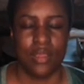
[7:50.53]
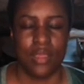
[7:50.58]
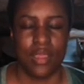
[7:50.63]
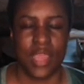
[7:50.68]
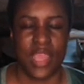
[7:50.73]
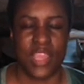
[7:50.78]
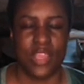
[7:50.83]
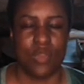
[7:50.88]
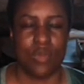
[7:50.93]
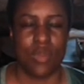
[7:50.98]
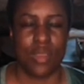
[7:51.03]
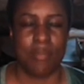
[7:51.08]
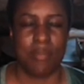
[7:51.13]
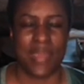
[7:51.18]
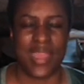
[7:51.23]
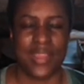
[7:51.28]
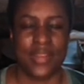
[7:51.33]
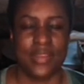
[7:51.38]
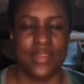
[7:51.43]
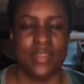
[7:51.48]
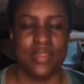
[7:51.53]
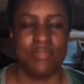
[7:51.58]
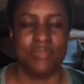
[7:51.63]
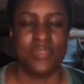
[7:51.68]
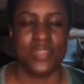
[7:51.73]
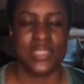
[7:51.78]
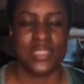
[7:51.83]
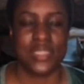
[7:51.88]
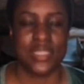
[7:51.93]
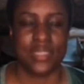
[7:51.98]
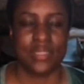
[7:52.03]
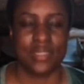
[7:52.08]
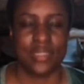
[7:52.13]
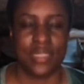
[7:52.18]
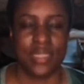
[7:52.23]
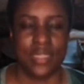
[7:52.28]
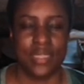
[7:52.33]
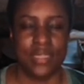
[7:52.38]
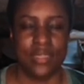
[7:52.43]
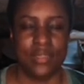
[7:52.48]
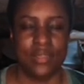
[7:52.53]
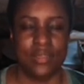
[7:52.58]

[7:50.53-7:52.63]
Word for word: and you are magnificently